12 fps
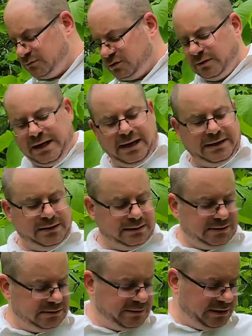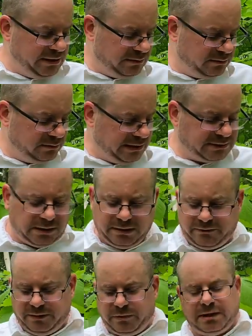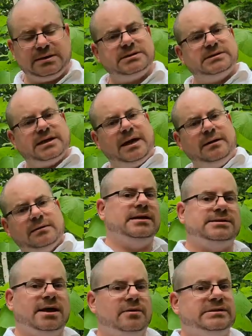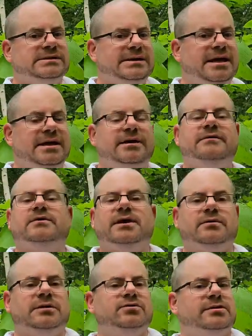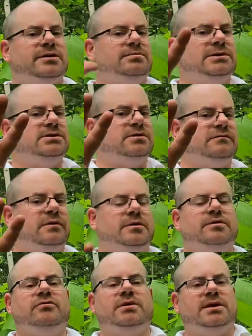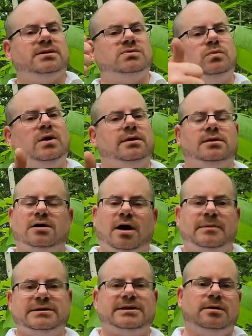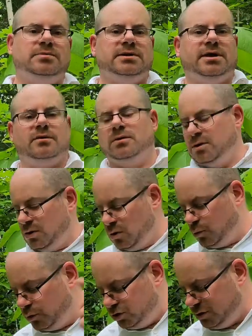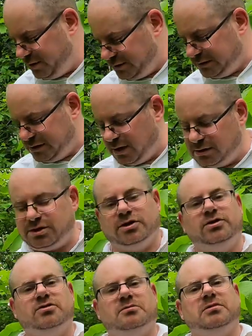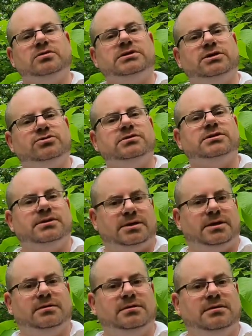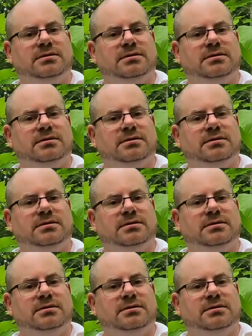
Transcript: So yeah, I think that's about it. That's all I really wanted to say. As I always say, if you like what I'm doing, then please do the following three things. One, comment down below. Which of these saws are you the most interested in?